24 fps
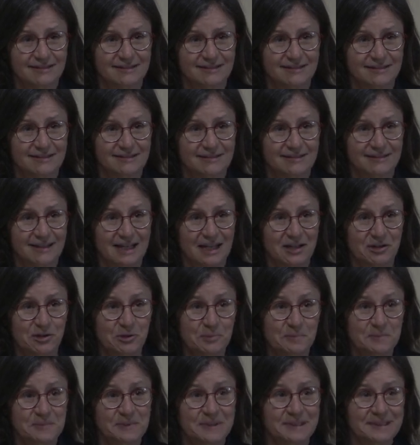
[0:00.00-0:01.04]
uh, I
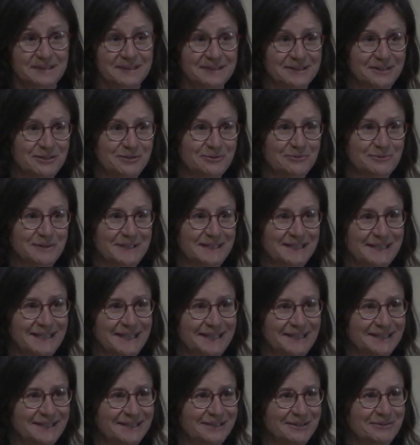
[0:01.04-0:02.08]
hope you will
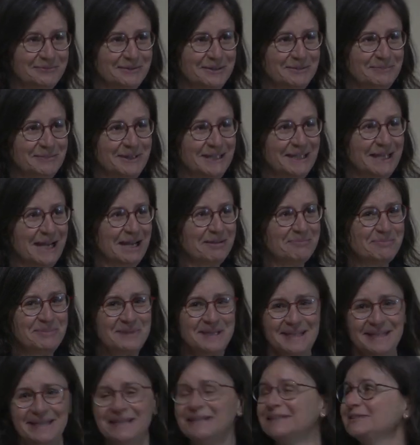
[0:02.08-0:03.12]
uh, you will be
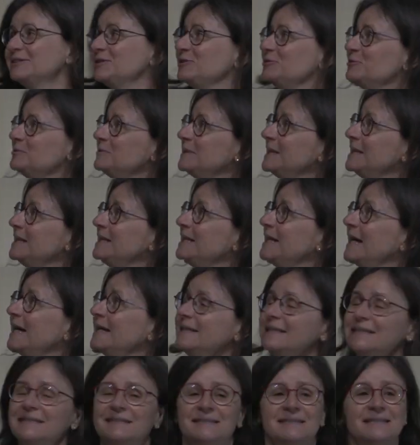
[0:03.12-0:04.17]
happy and you will
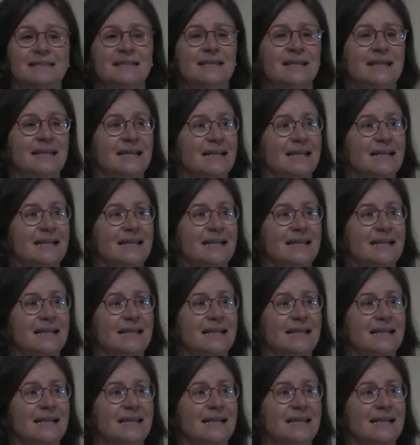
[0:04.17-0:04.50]
like it.